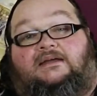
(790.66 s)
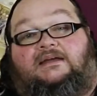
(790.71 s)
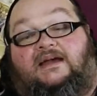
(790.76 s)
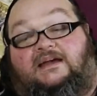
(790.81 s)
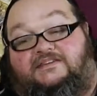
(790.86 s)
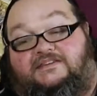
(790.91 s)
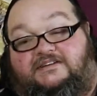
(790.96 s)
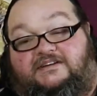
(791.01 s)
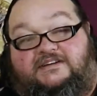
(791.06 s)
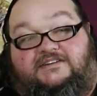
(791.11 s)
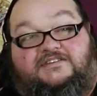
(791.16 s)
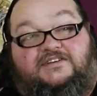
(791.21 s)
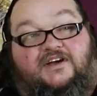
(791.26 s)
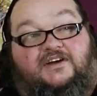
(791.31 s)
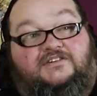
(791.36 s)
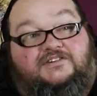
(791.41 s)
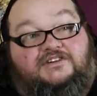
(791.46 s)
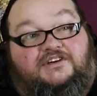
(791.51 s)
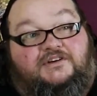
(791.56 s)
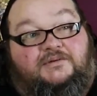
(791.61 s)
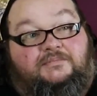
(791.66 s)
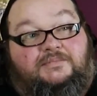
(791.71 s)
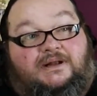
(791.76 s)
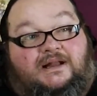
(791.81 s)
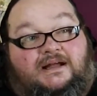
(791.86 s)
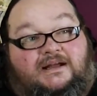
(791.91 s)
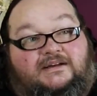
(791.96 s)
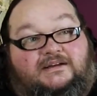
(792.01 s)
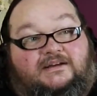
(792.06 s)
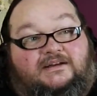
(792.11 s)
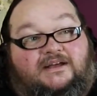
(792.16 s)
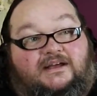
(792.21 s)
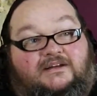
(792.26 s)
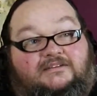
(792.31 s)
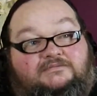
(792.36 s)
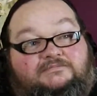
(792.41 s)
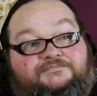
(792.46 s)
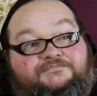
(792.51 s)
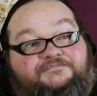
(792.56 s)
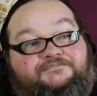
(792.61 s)
Yes, and it's going to complain
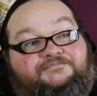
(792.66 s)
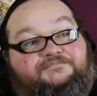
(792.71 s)
again.